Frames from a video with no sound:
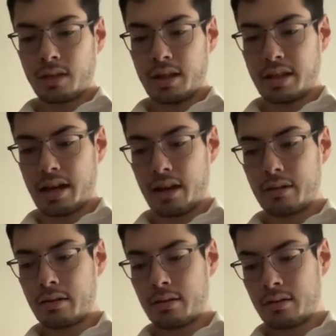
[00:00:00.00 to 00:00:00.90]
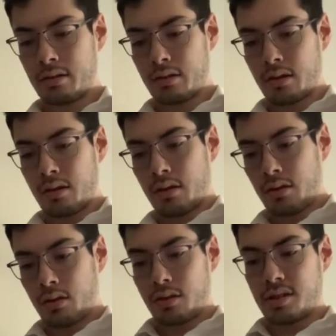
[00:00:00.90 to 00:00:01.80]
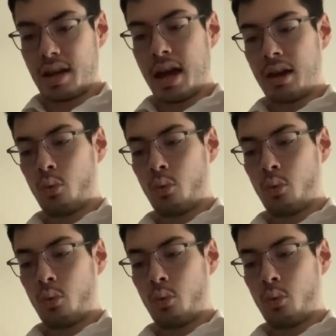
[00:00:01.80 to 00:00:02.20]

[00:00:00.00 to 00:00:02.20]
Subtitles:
And again, today,